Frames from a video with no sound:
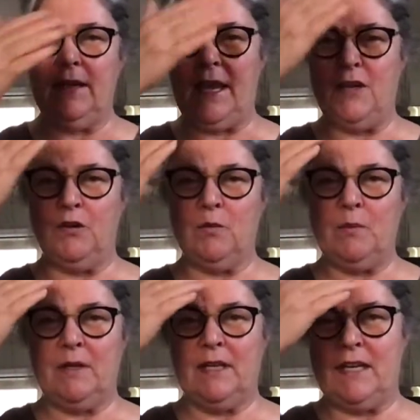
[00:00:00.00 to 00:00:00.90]
and your
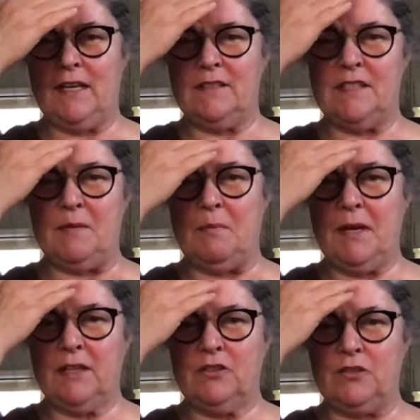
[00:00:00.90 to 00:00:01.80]
ability to see
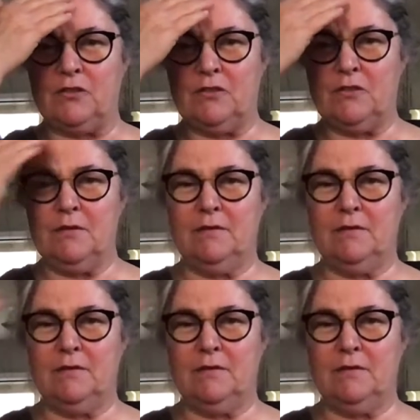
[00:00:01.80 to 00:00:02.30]
pictures